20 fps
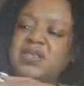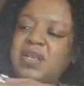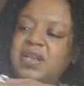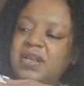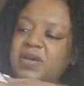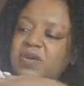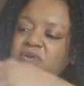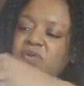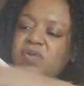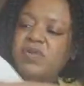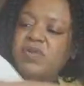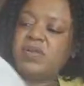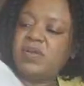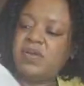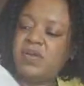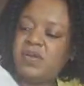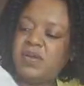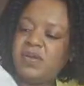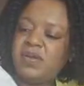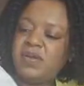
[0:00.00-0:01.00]
a little
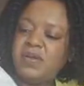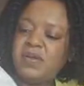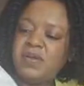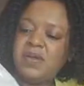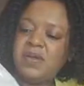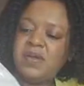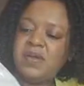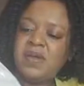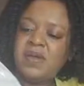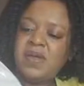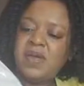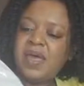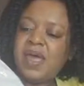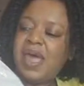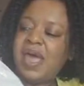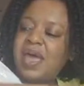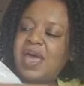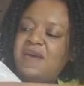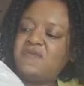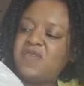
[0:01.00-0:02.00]

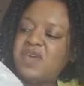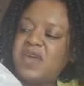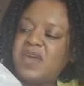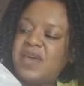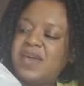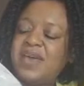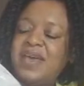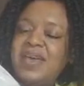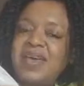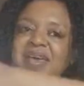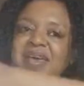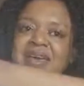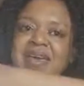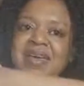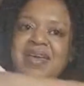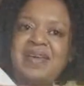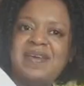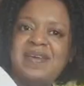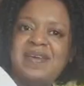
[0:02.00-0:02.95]
area here